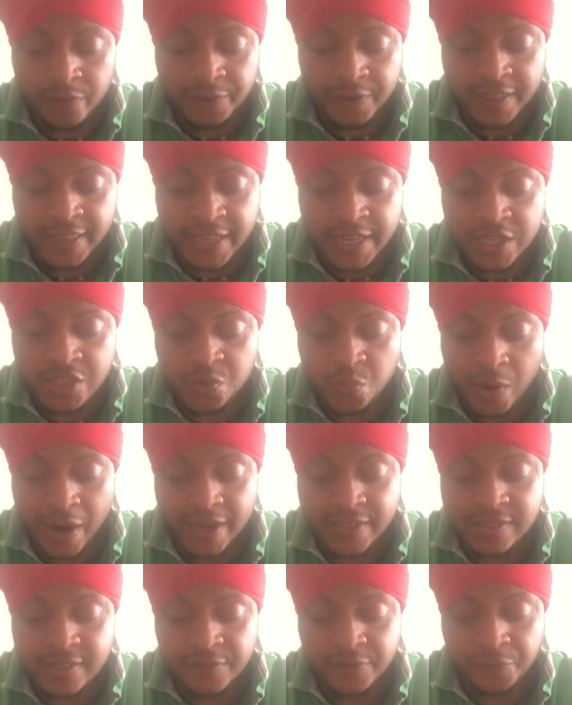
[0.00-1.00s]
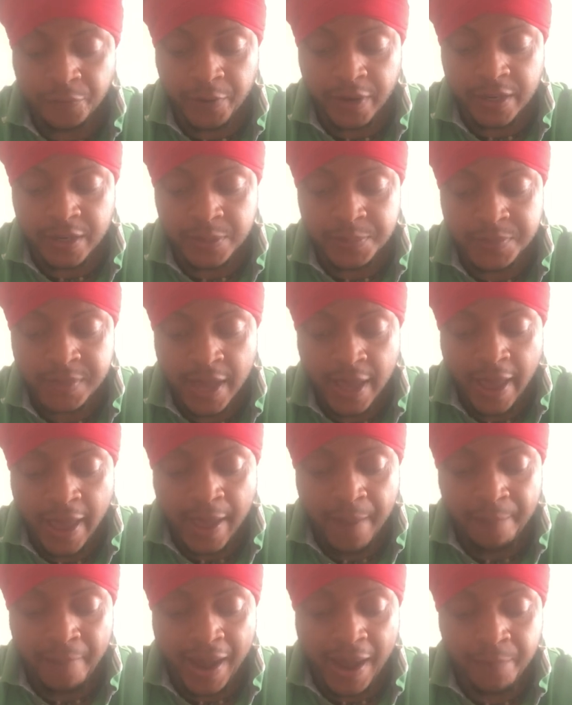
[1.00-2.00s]
these rights and freedoms,
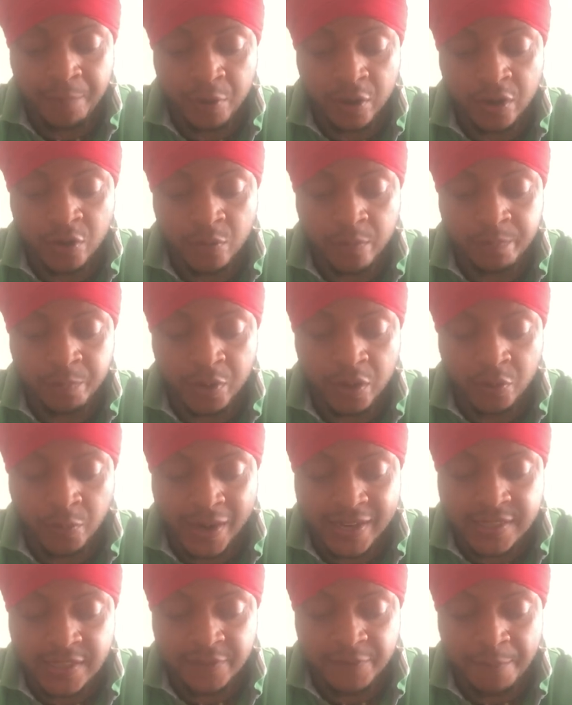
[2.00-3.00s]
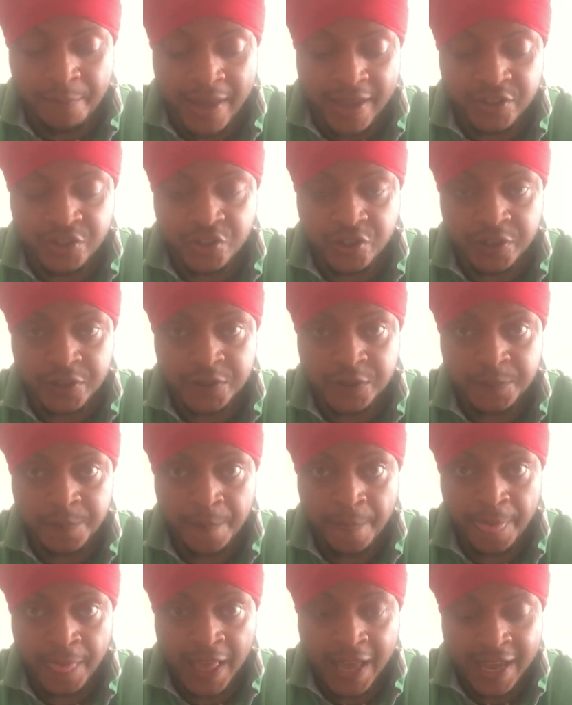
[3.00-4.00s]
and by progressive measures,
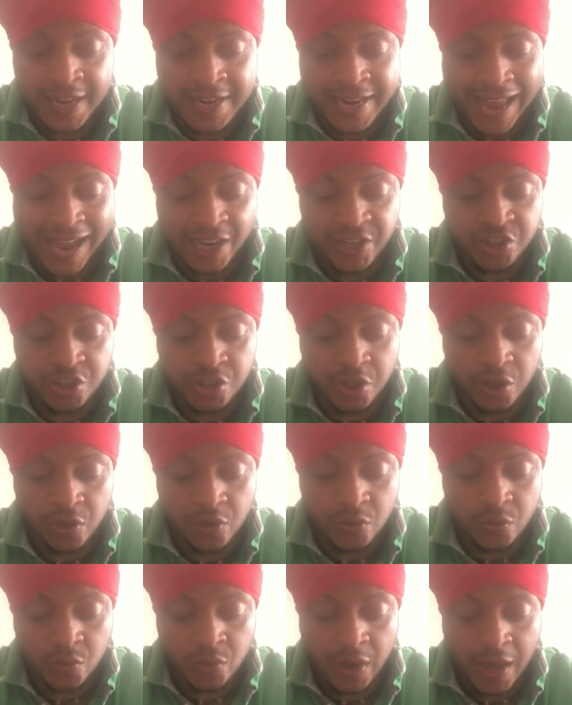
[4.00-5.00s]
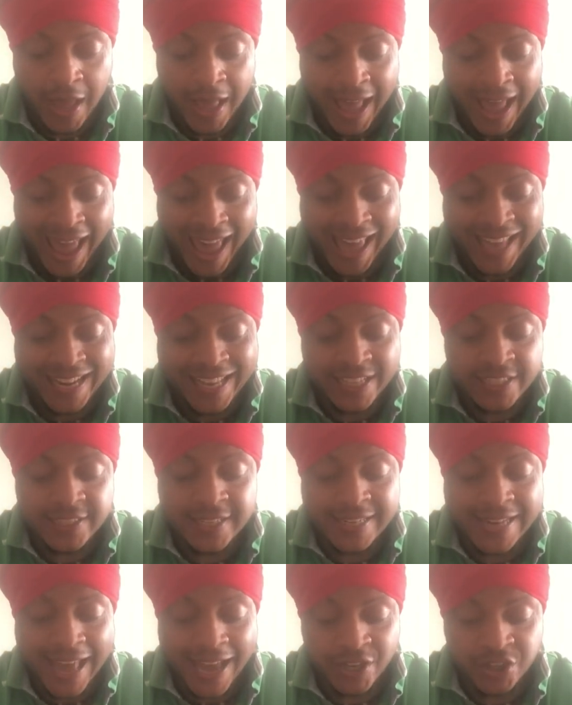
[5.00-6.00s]
national and
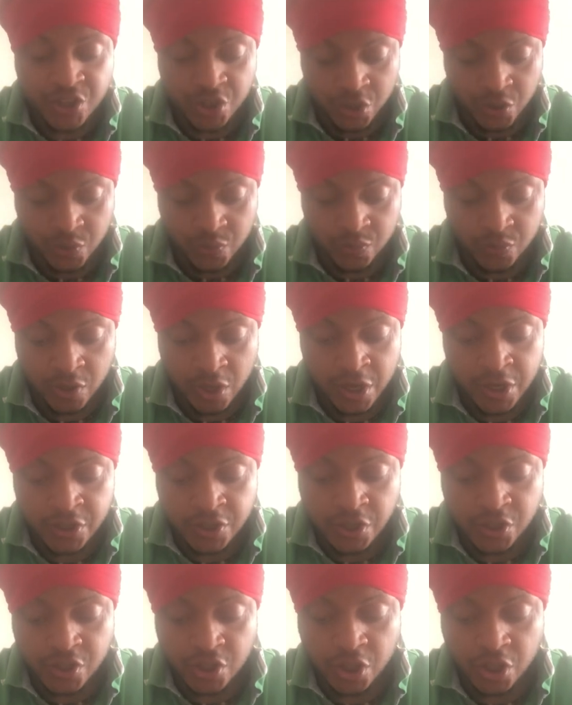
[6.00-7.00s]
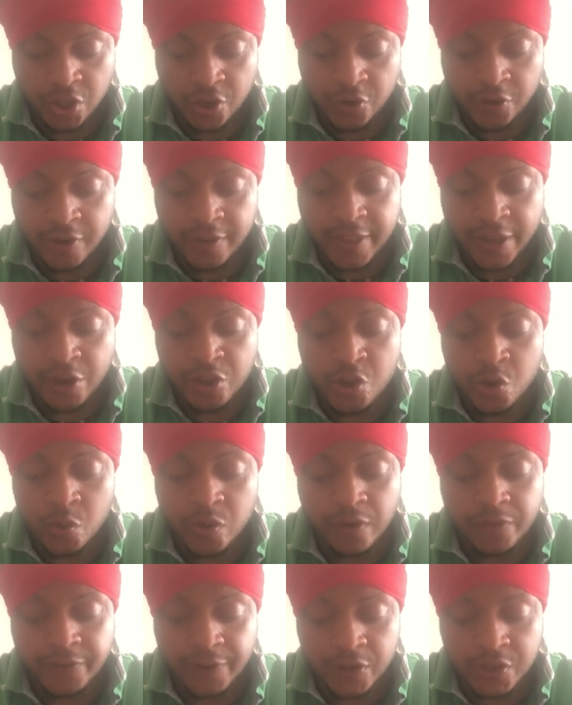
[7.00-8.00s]
international, to secure their
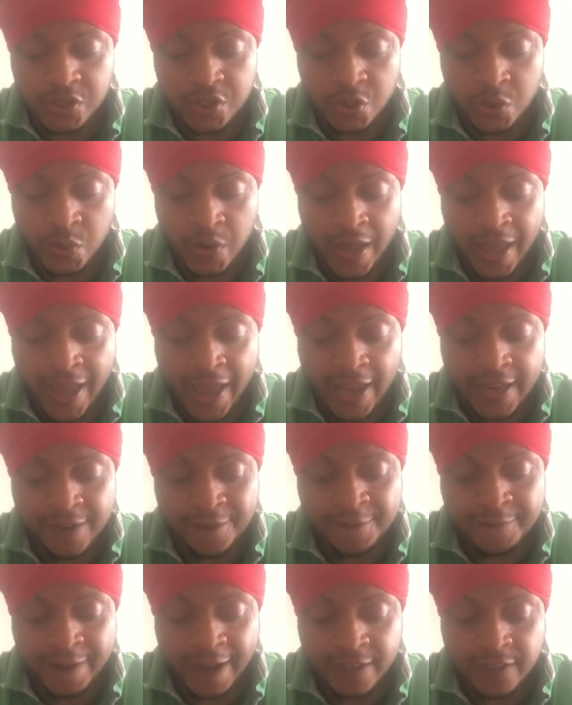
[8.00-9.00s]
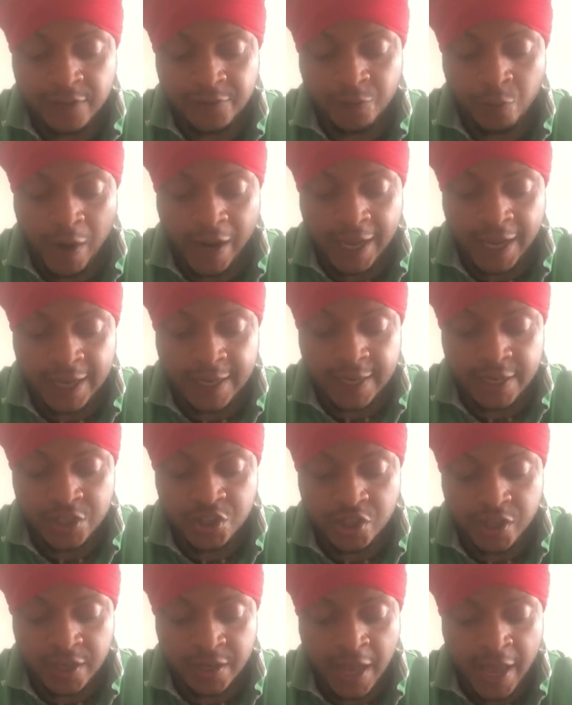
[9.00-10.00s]
universal and effective
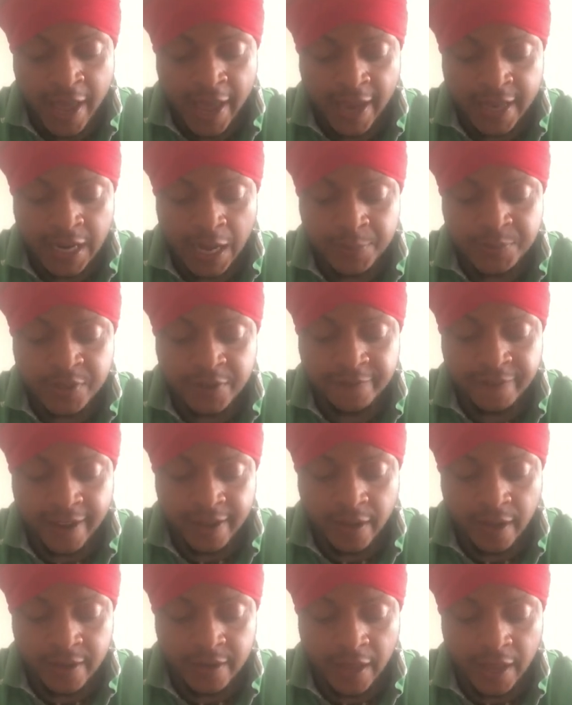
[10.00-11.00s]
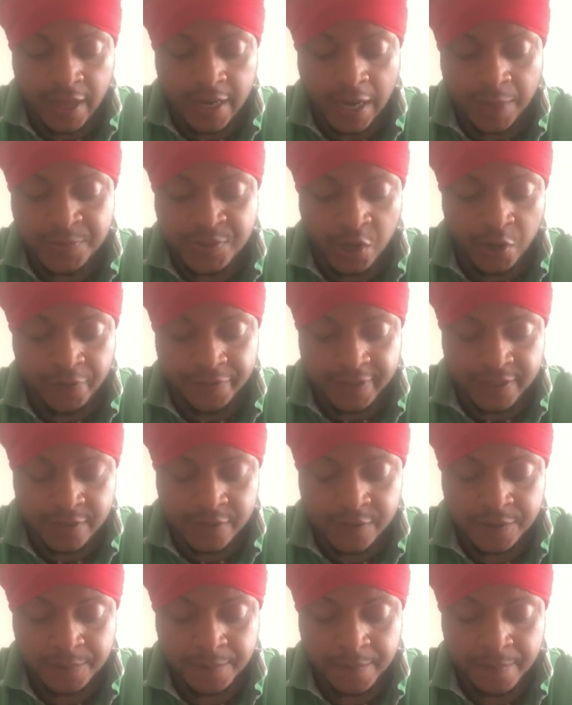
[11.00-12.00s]
recognition and
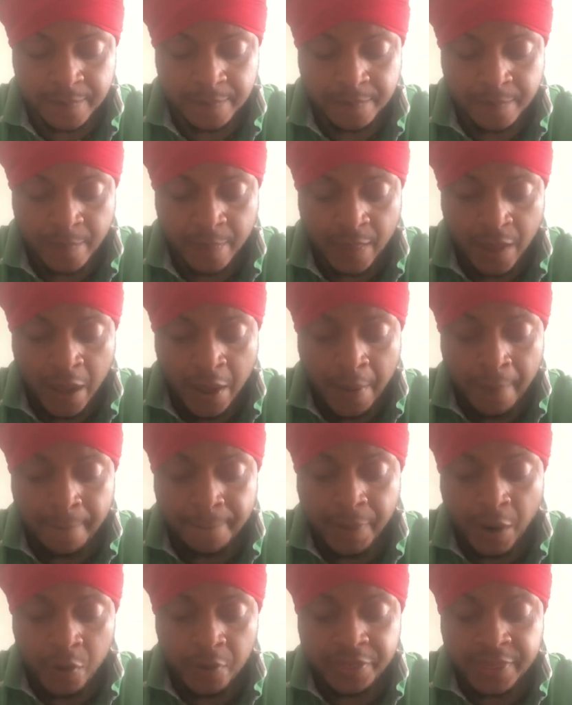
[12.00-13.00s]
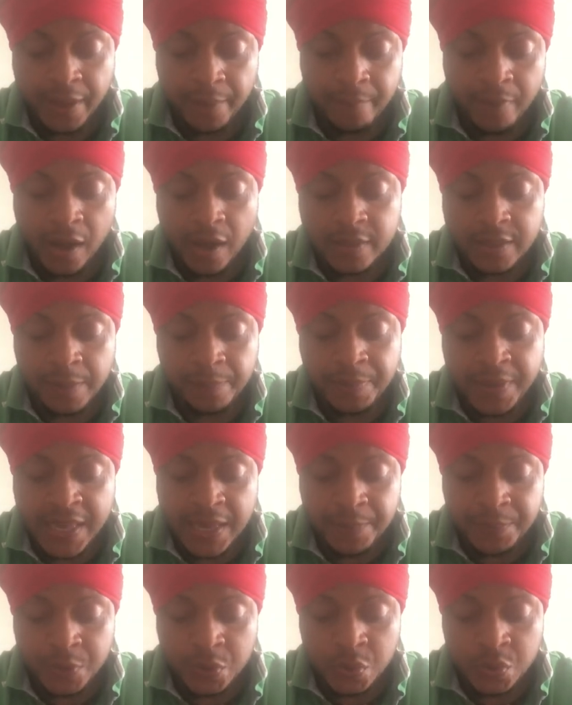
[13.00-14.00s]
observance, both among the
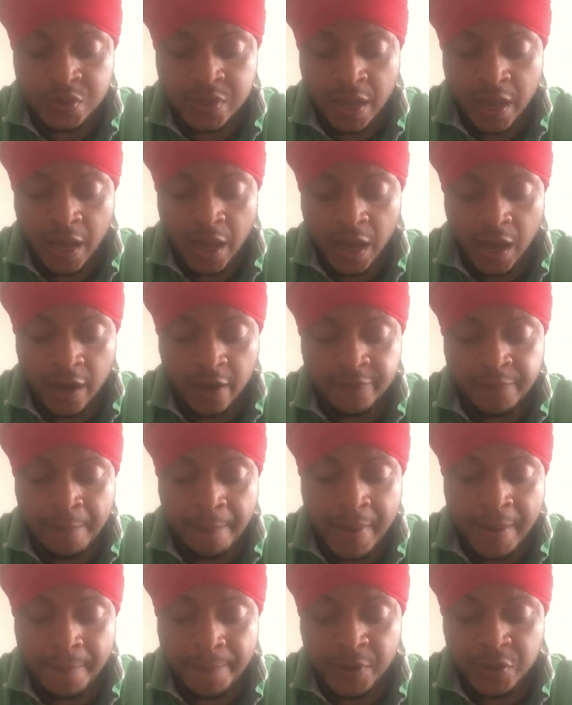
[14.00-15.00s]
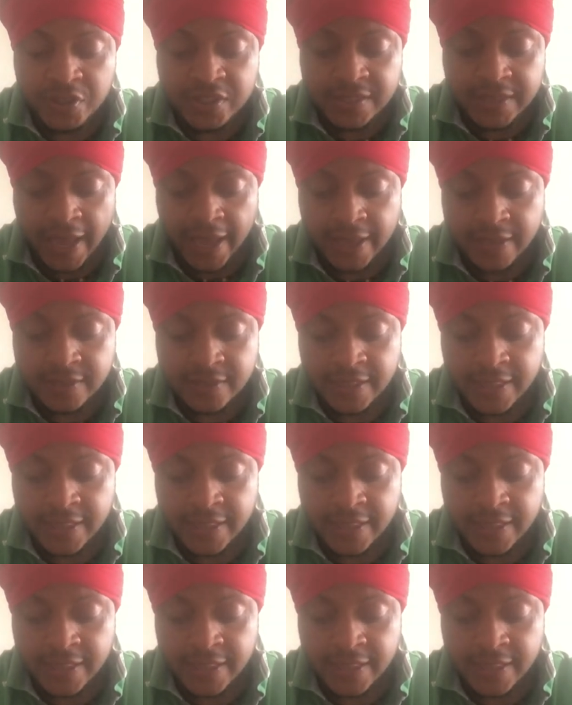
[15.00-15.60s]
peoples of member states